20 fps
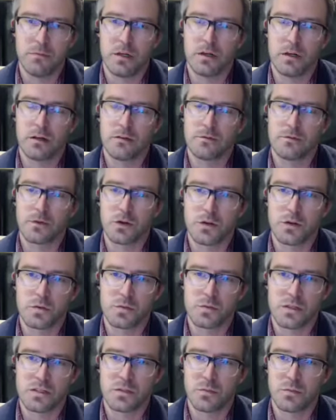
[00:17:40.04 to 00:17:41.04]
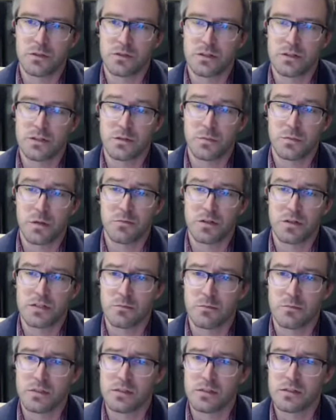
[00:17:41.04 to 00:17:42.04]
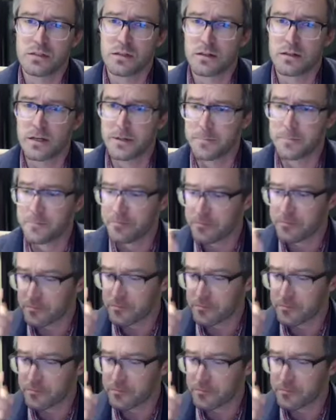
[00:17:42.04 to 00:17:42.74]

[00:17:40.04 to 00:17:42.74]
voters with disabilities or members of the military,